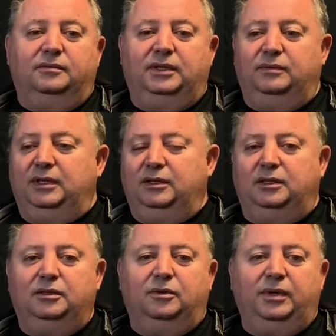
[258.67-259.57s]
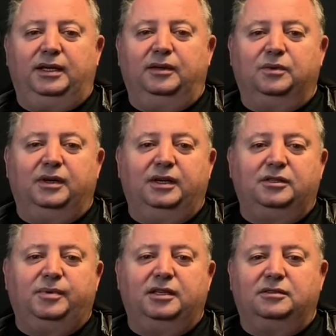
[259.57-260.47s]
We do a weekend warrior
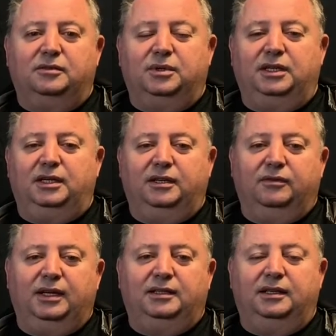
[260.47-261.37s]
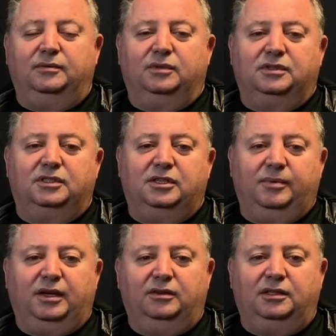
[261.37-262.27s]
special where you can rent it. We'll ship
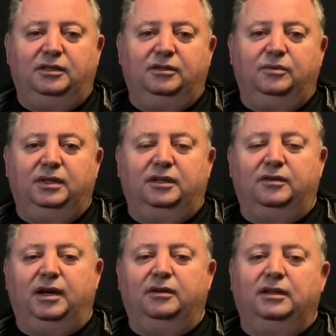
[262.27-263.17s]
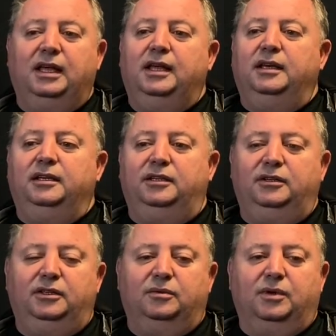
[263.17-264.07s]
it out to you with the grout. You do
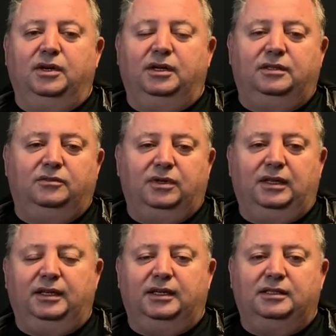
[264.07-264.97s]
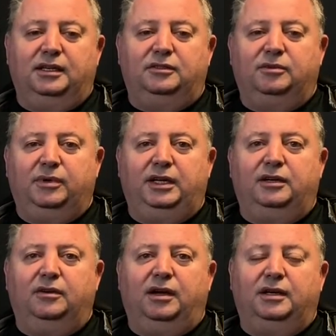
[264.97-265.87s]
your work, drilling, etc., break
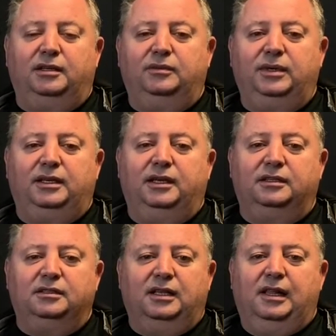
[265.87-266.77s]
your rock on the weekend.